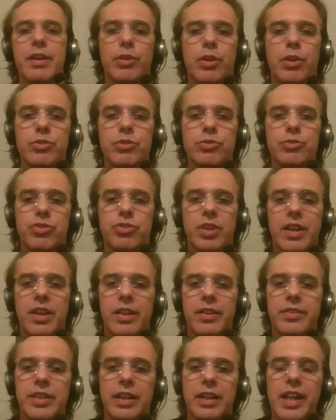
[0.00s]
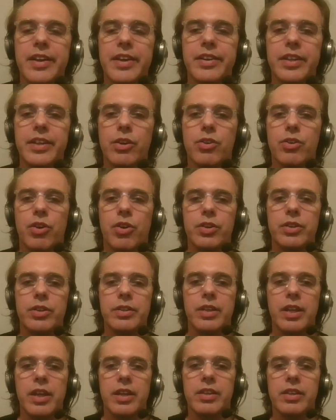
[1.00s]
launched the learning
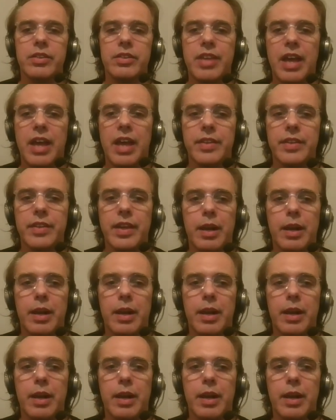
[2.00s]
coin inside their